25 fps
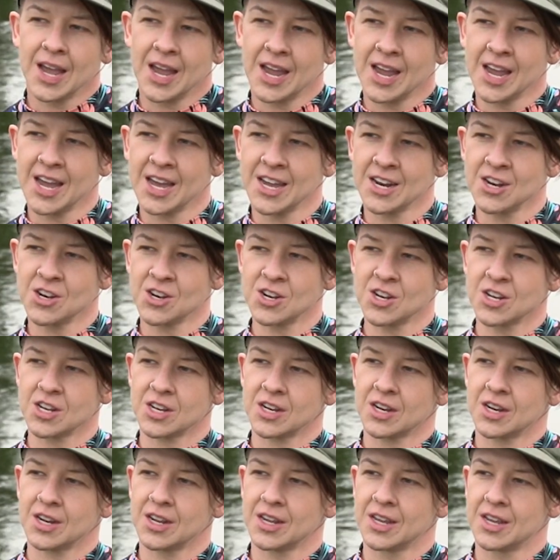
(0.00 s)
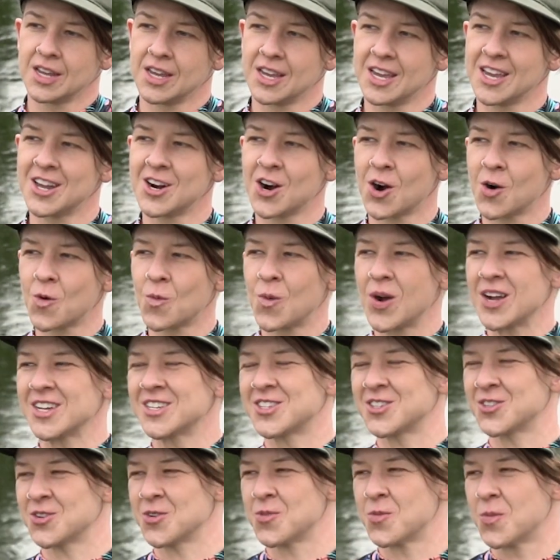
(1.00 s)
And in our
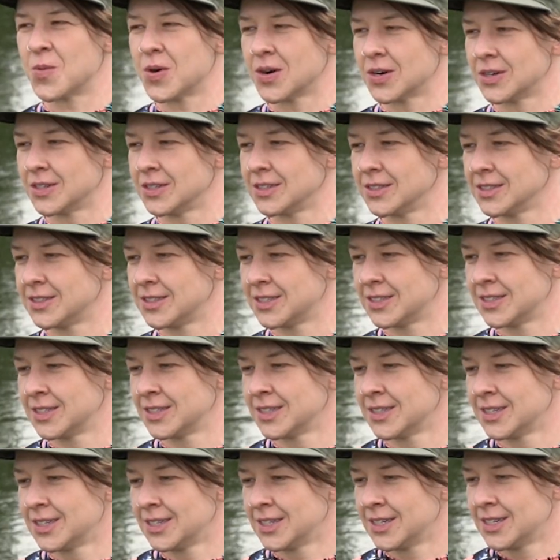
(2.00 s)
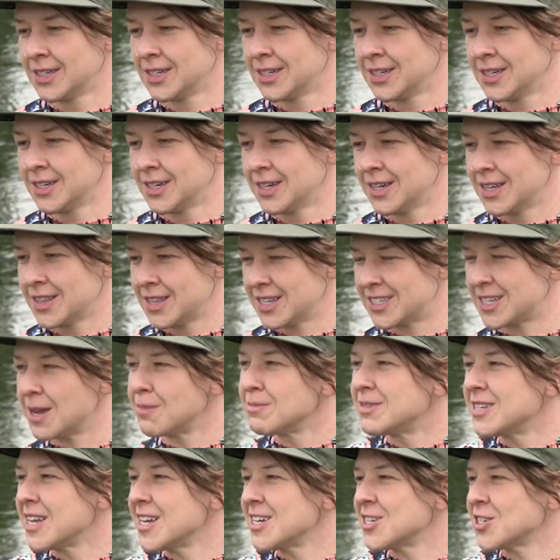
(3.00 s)
Western world, the
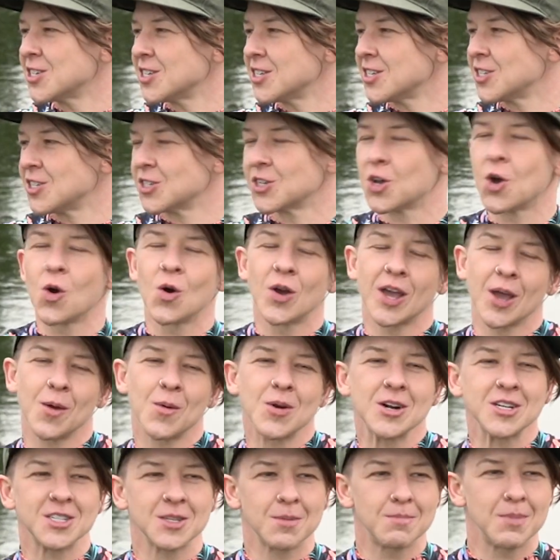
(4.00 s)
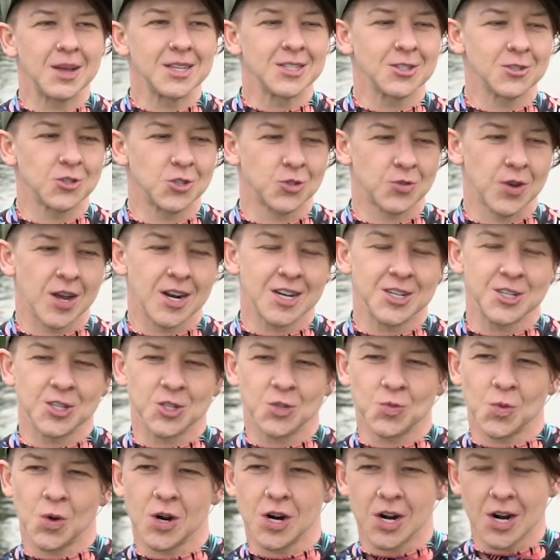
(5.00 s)
temptation is to go, okay, what are some mental
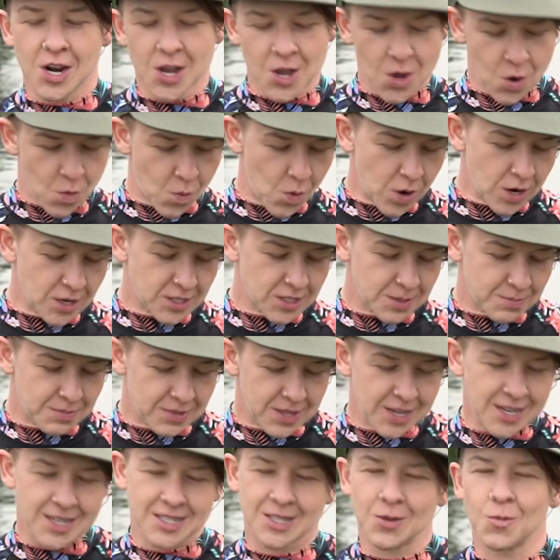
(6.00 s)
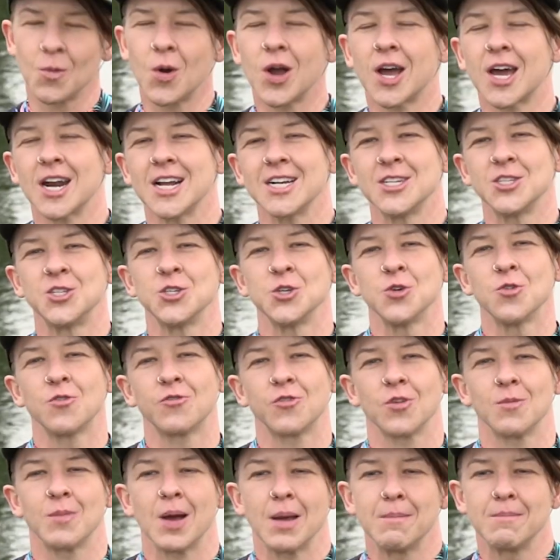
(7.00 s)
strategies? What are some things, what can I do
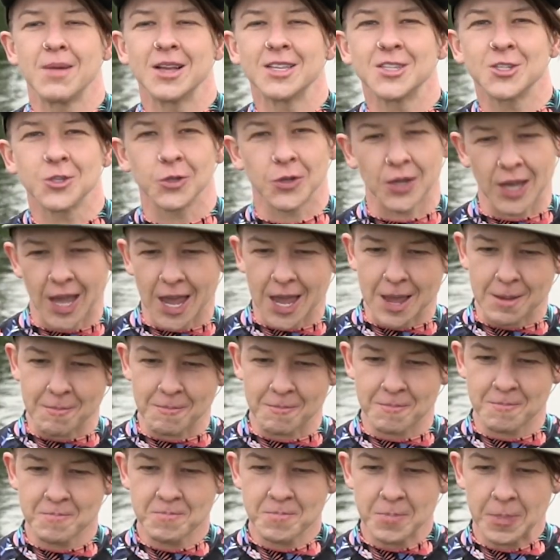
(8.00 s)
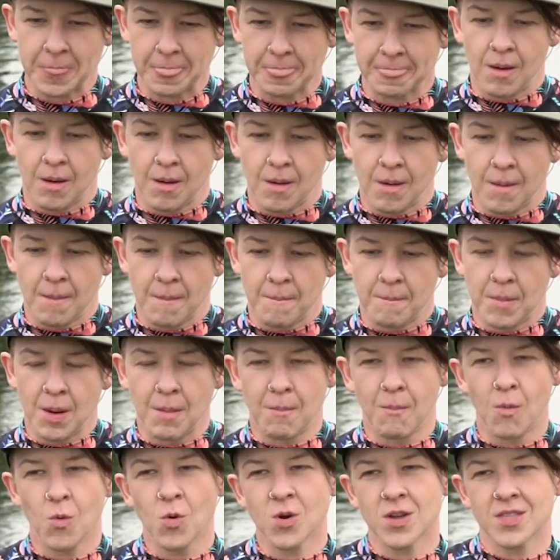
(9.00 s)
for my mental game? But
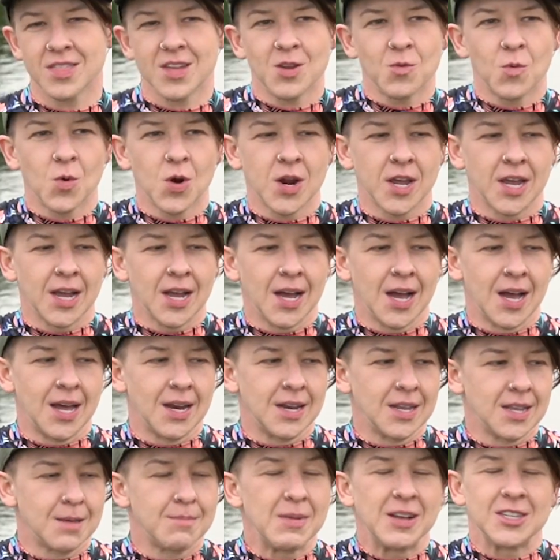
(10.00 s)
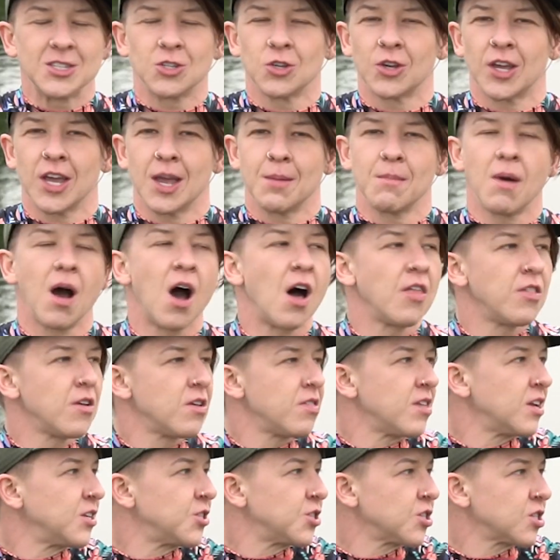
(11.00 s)
more than working on the mental game, other
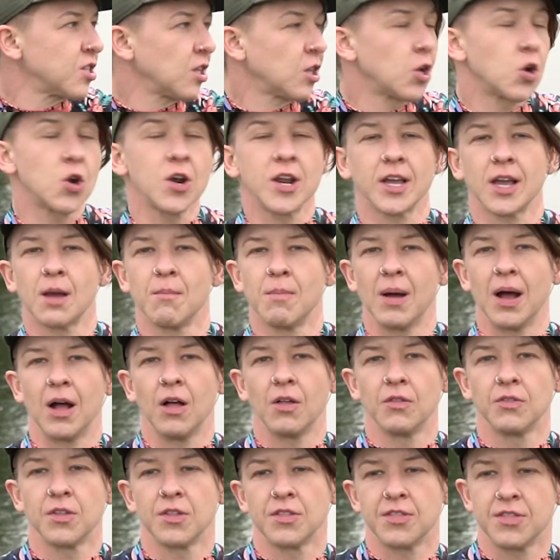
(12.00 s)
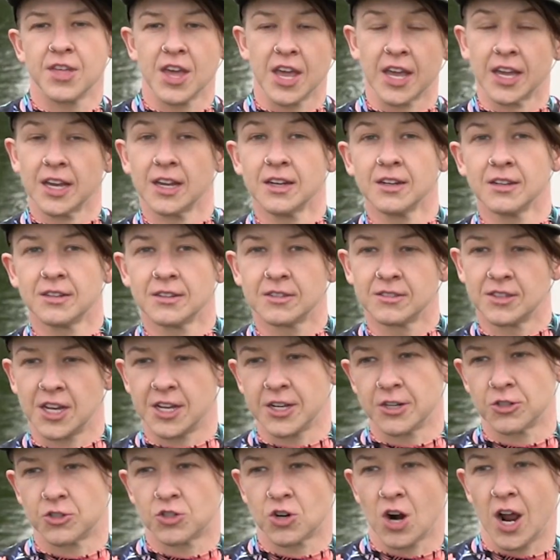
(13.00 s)
than just learning about the thing that
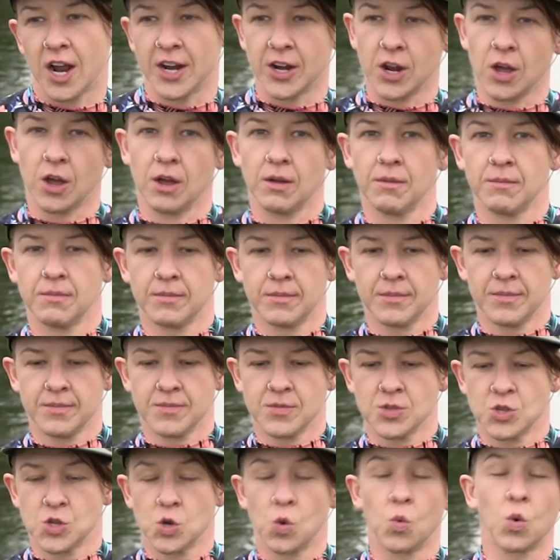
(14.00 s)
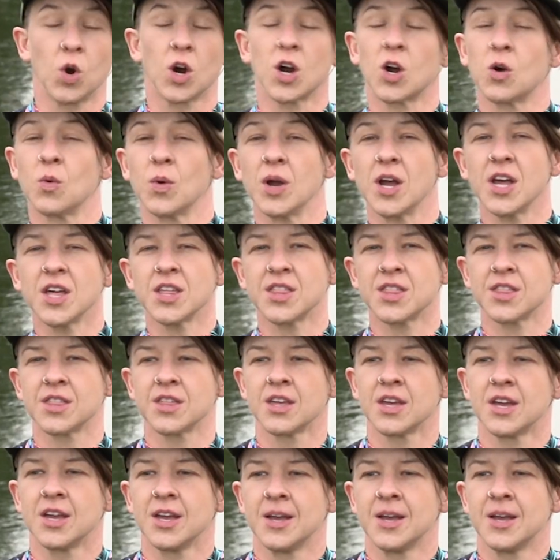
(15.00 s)
you're trying to work with,